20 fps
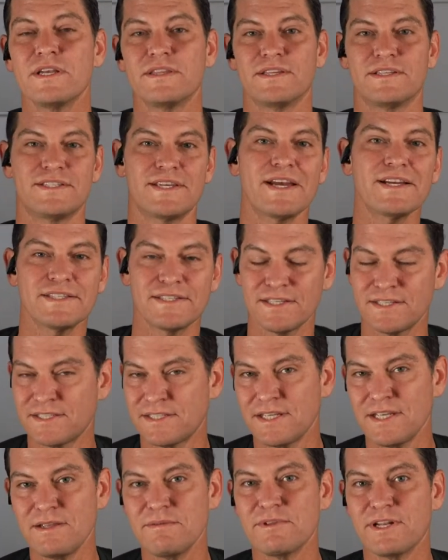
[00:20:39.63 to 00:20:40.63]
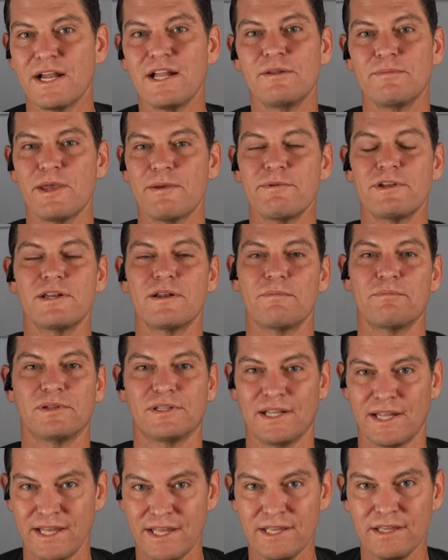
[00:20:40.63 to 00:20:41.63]
The Texas team that Alabama ended up
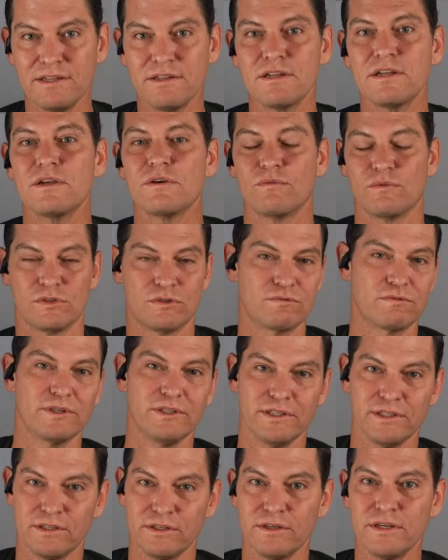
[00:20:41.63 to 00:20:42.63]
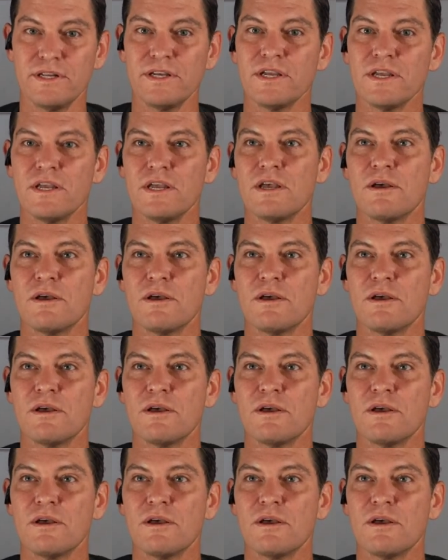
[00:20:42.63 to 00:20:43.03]
playing was really good.